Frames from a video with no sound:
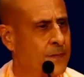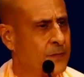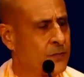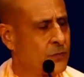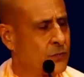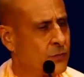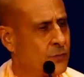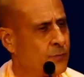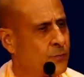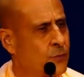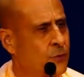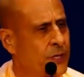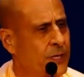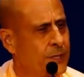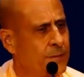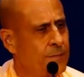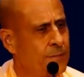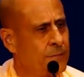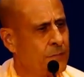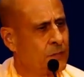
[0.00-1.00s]
The
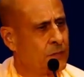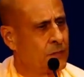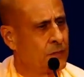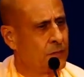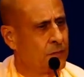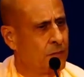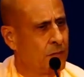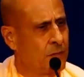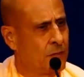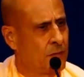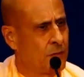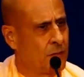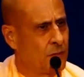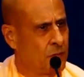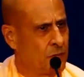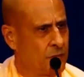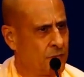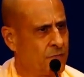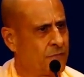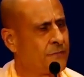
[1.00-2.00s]
Supreme
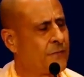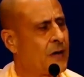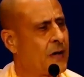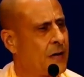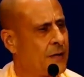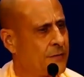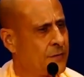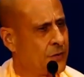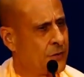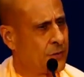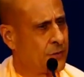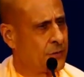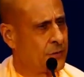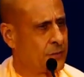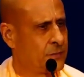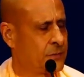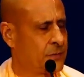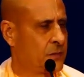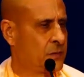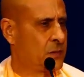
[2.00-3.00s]
Father
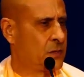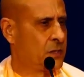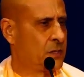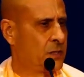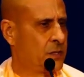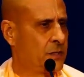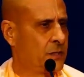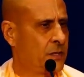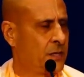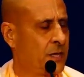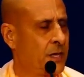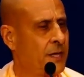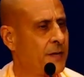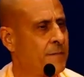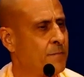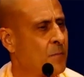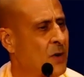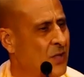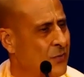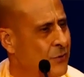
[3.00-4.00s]

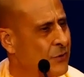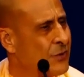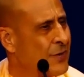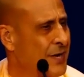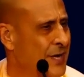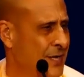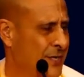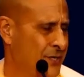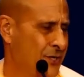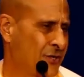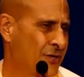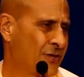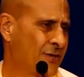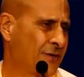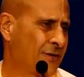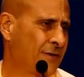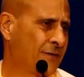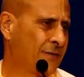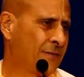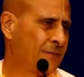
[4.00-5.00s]
and Mother
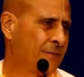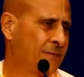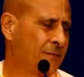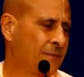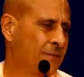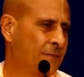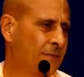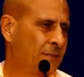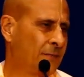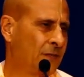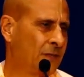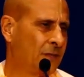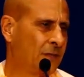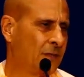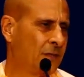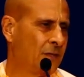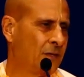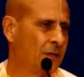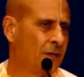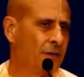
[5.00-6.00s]
Nature
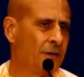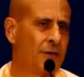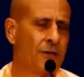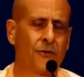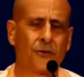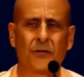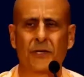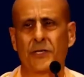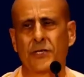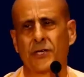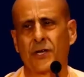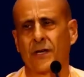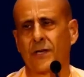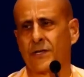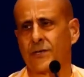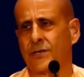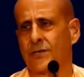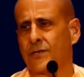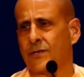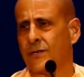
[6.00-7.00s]
nourish
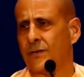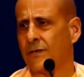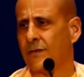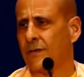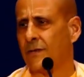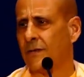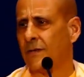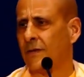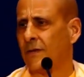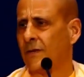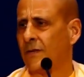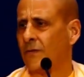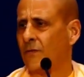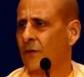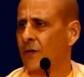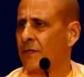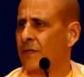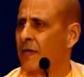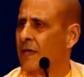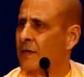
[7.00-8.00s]
us
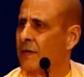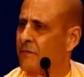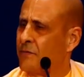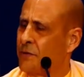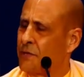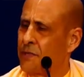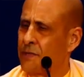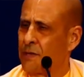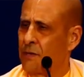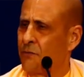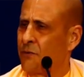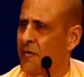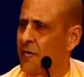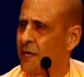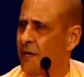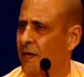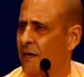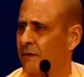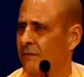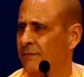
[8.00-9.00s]
with everything we
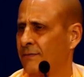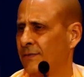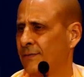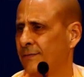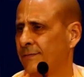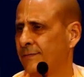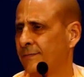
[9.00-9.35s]
have.